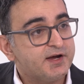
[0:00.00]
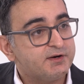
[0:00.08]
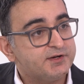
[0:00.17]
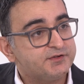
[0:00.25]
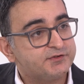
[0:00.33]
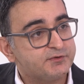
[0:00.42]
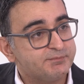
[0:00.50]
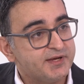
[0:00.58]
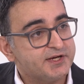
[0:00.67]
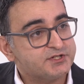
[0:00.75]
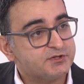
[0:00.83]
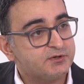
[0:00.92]
is to
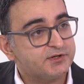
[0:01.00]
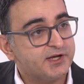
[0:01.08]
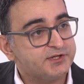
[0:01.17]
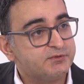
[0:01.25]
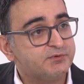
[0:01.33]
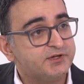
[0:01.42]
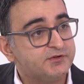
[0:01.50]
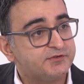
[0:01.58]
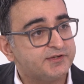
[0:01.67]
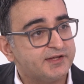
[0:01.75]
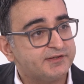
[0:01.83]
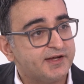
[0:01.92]
make sure that you use
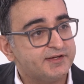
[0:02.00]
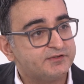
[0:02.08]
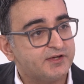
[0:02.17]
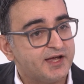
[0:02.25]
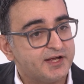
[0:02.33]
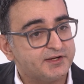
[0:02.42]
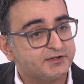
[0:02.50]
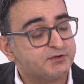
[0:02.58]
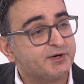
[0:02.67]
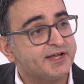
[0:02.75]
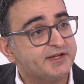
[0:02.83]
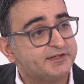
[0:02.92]
that data and
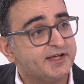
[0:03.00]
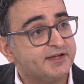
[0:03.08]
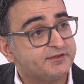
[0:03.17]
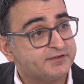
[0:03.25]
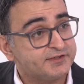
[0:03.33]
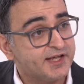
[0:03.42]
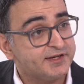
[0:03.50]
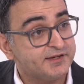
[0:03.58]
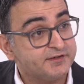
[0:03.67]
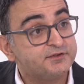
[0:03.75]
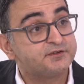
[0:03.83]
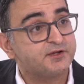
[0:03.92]
get an
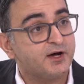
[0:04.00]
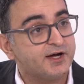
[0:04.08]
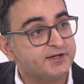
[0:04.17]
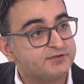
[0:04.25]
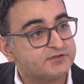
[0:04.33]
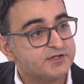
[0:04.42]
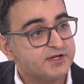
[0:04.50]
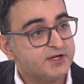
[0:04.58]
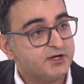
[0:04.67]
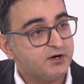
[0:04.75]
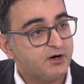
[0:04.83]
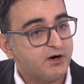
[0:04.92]
insight
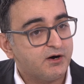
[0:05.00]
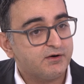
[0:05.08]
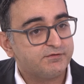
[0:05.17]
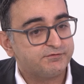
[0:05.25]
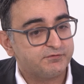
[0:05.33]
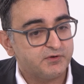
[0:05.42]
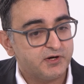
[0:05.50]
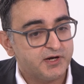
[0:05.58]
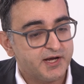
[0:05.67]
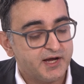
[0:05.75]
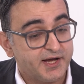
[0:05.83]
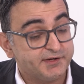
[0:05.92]
of
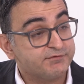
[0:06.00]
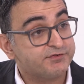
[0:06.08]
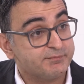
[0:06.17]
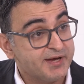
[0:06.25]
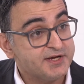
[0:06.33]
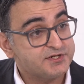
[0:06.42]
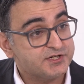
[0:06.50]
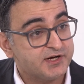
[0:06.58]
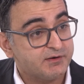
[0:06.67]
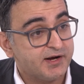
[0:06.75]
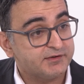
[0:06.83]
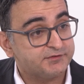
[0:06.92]
and information
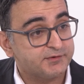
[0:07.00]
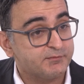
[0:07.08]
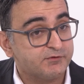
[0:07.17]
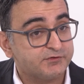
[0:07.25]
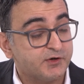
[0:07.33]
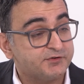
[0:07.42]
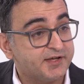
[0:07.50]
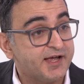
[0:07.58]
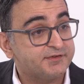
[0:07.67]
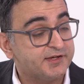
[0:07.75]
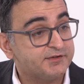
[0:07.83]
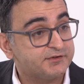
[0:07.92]
around some of those
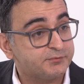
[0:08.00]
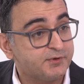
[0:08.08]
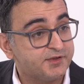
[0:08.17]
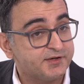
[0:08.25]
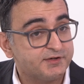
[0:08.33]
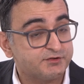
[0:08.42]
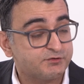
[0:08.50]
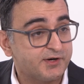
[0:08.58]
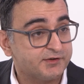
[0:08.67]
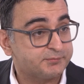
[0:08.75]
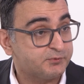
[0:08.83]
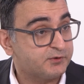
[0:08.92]
assets within the
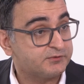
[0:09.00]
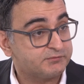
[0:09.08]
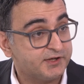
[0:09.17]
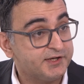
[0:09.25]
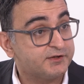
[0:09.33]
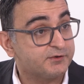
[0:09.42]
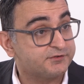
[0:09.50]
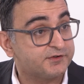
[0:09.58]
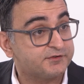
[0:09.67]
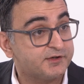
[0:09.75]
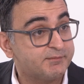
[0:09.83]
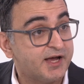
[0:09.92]
transport
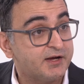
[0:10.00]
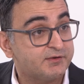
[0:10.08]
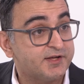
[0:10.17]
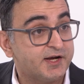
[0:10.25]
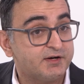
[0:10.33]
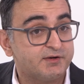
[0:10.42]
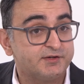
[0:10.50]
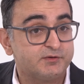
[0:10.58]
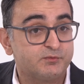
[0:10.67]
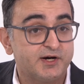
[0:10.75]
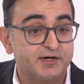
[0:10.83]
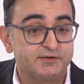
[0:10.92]
ecosystem out there in the world.